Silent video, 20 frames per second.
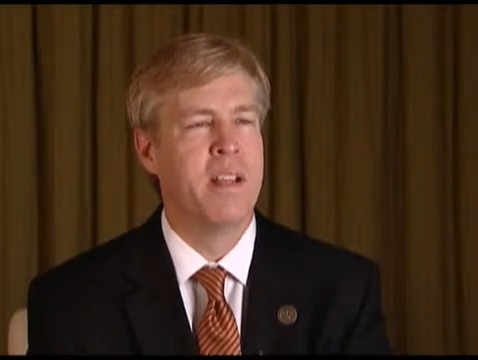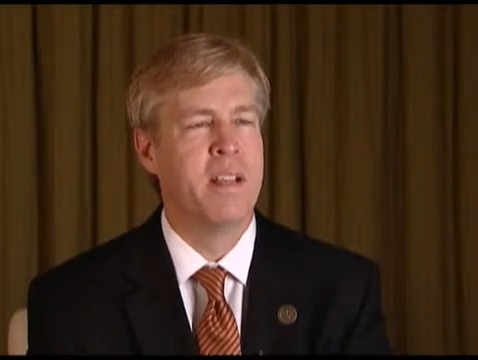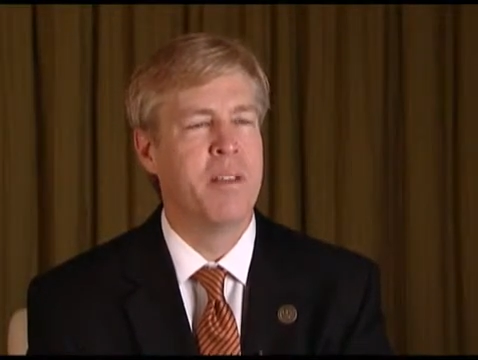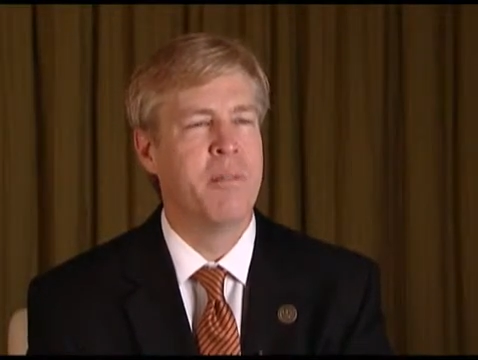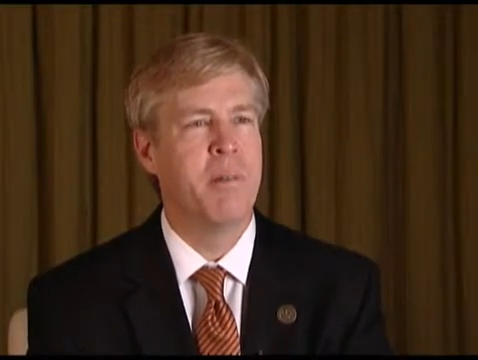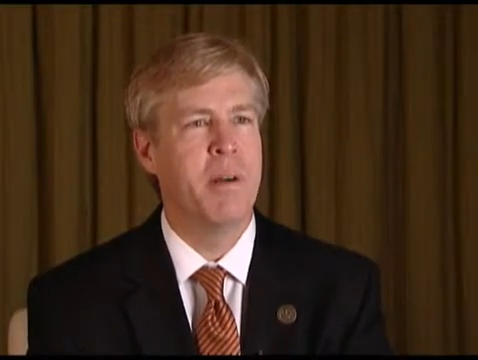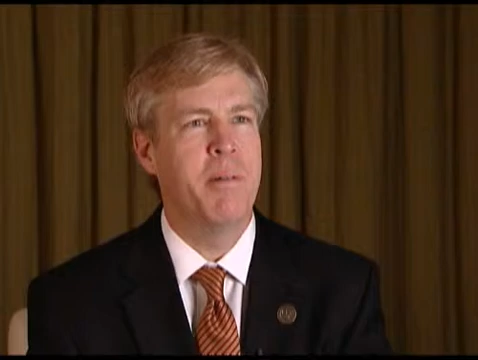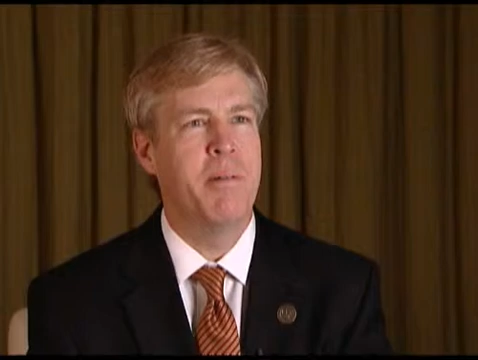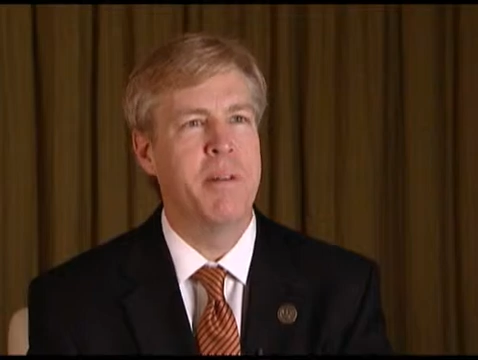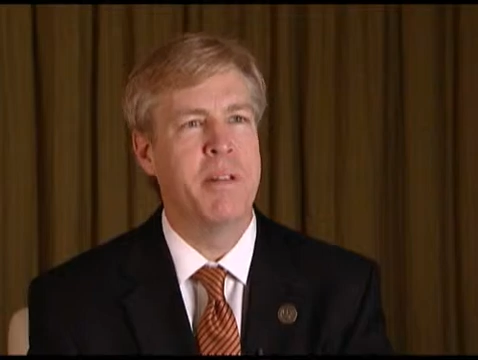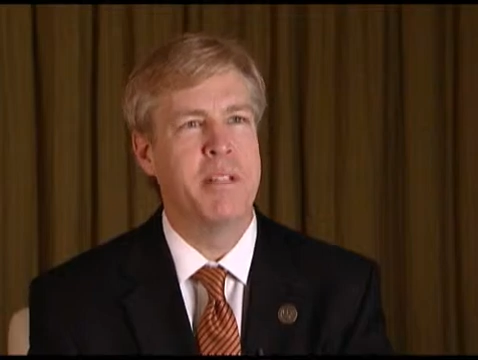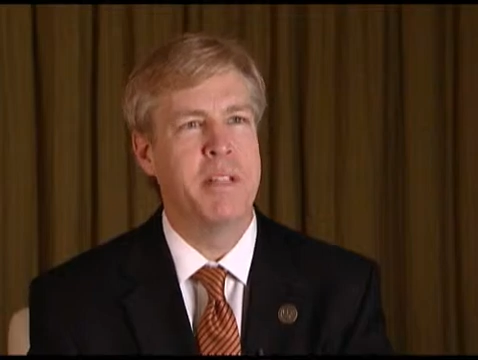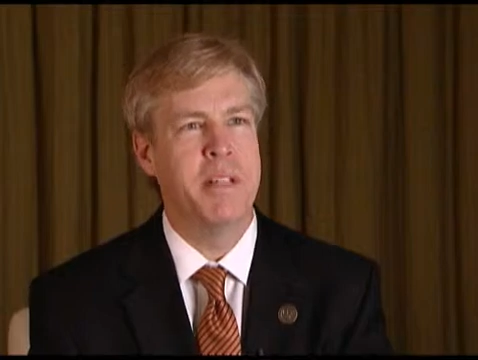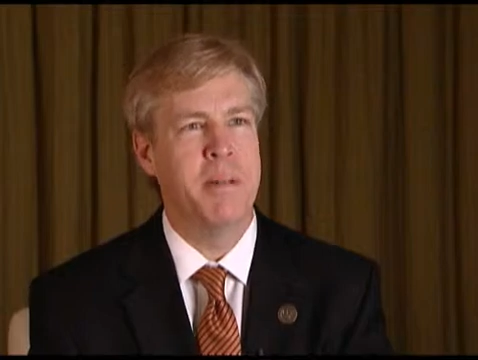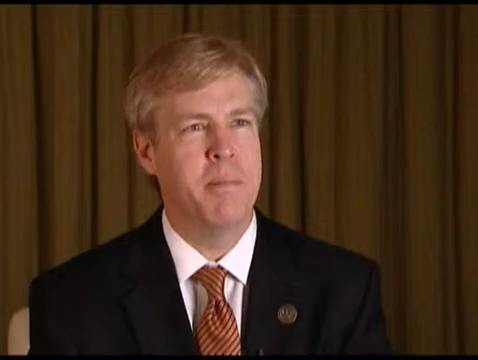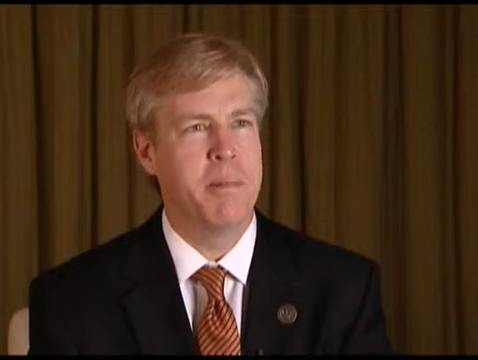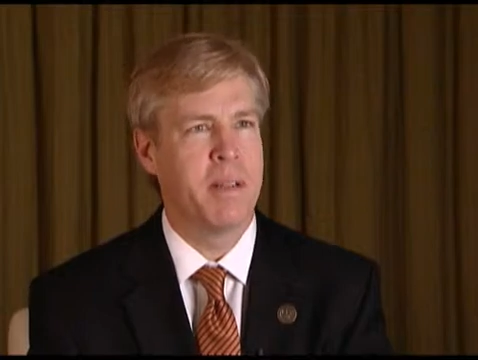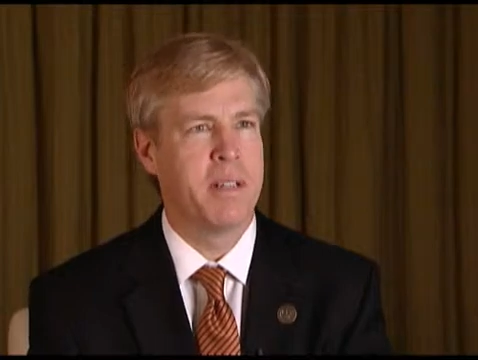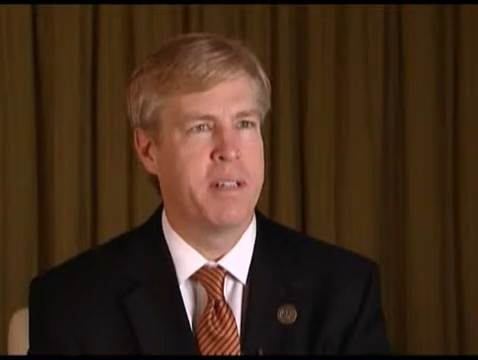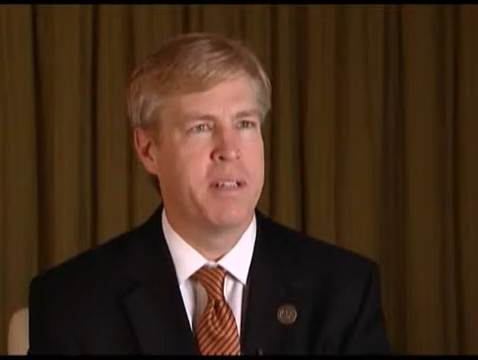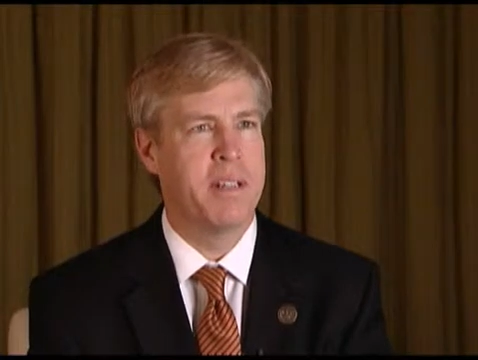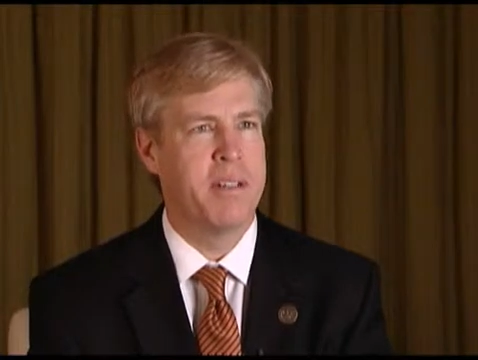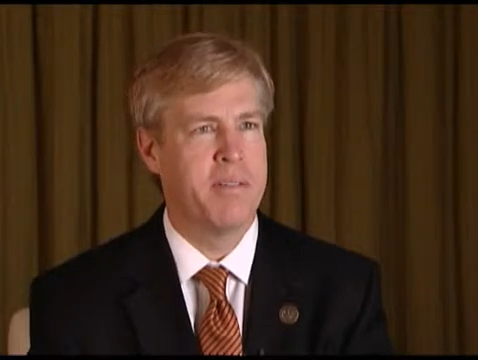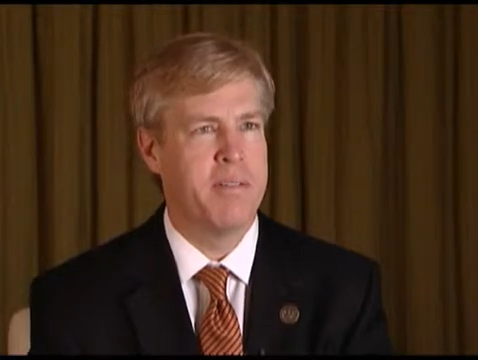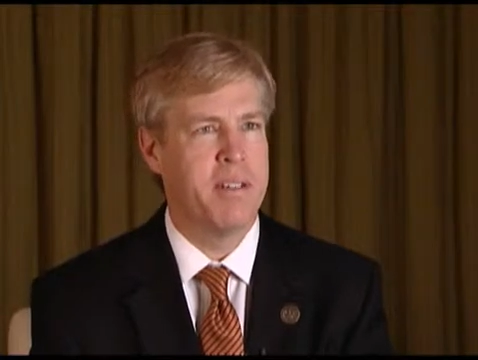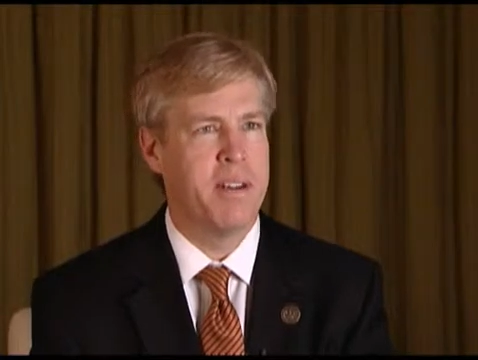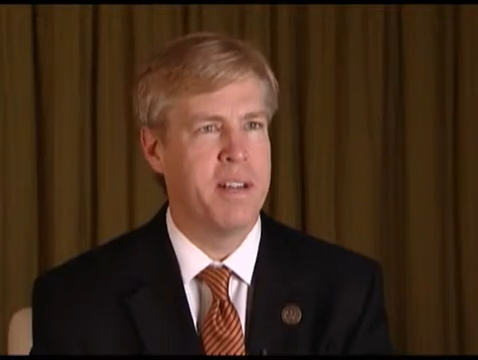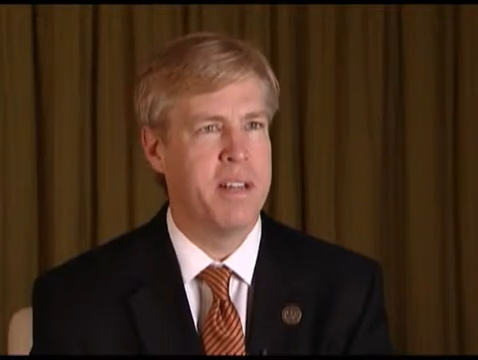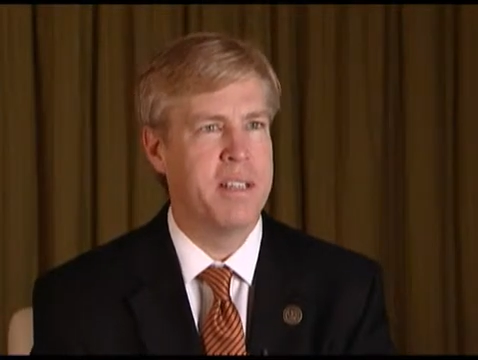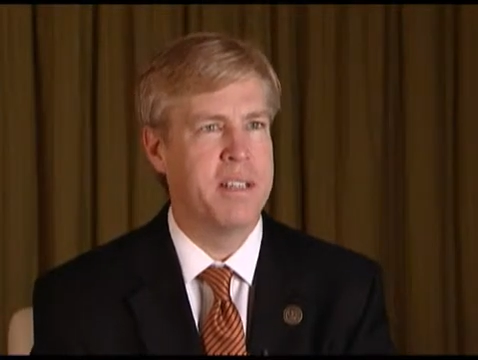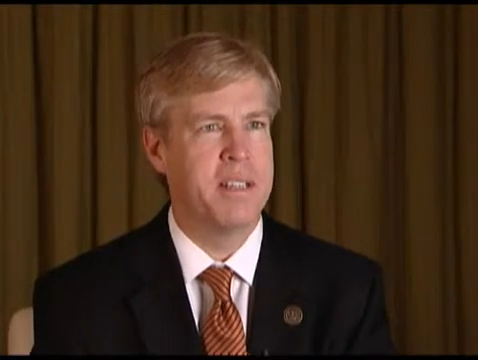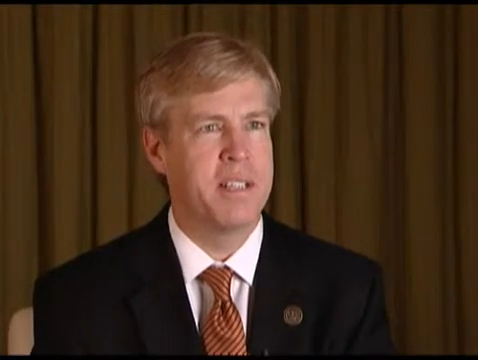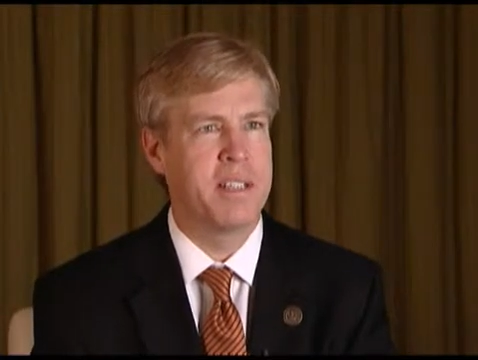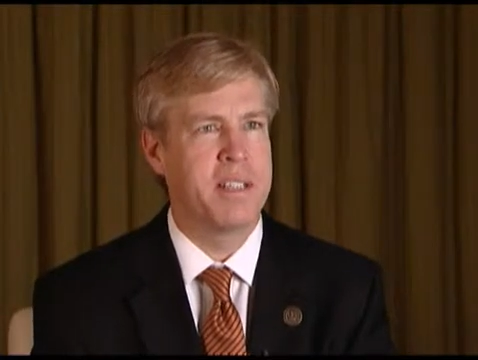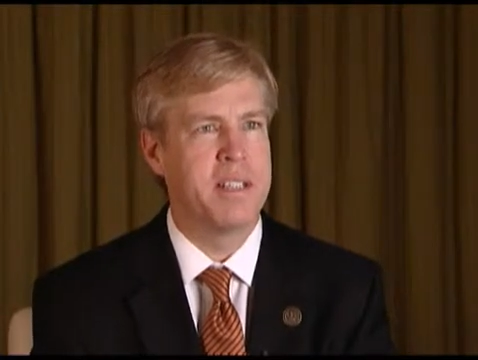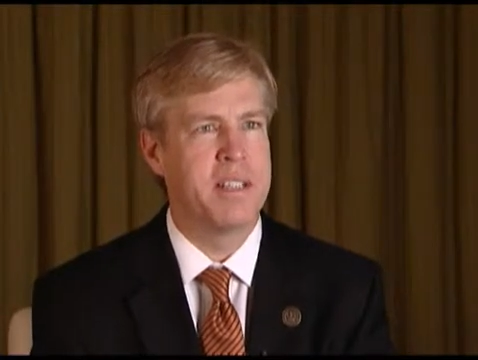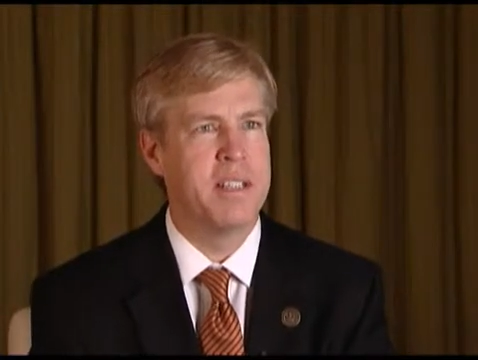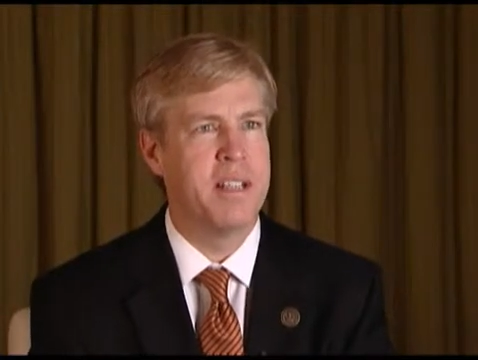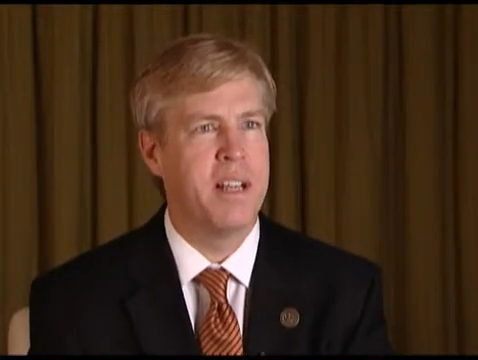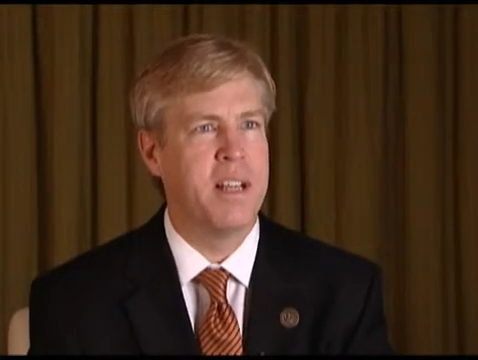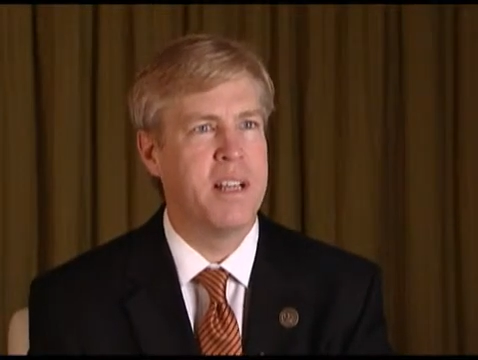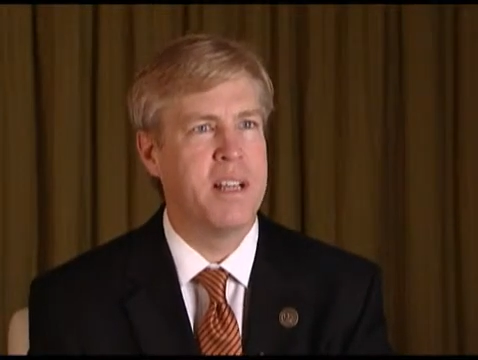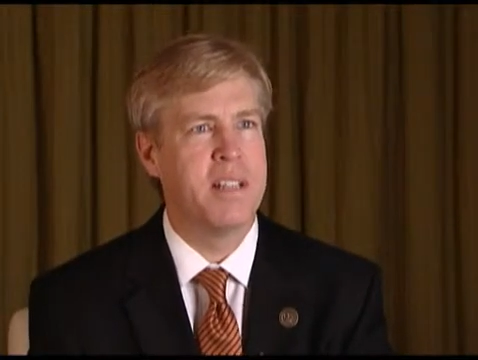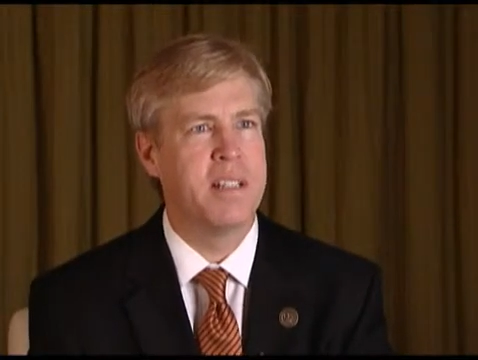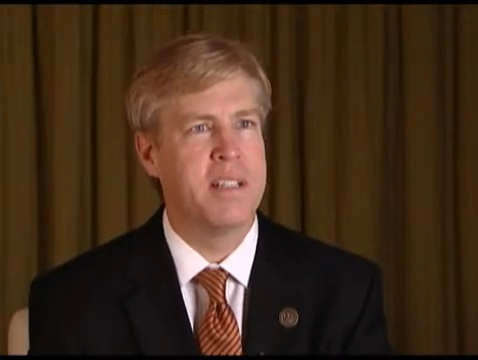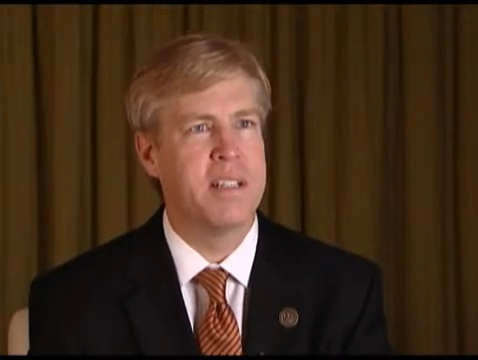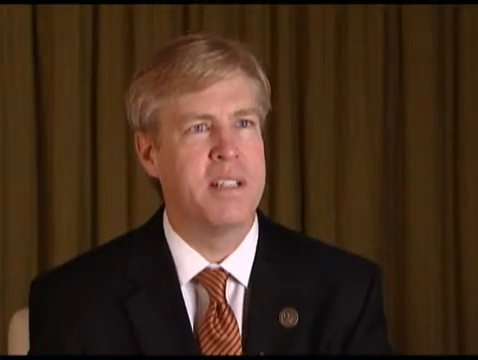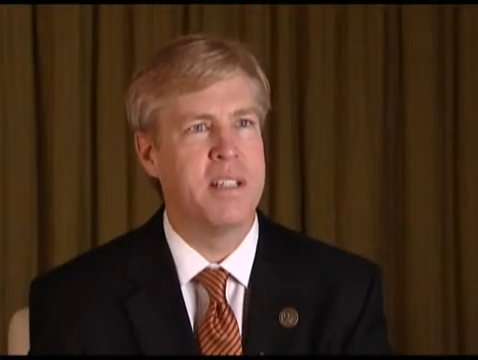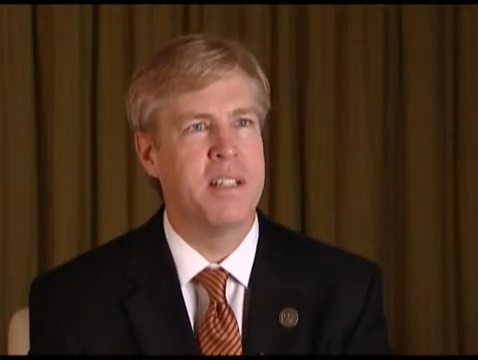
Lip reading: The way we typically define success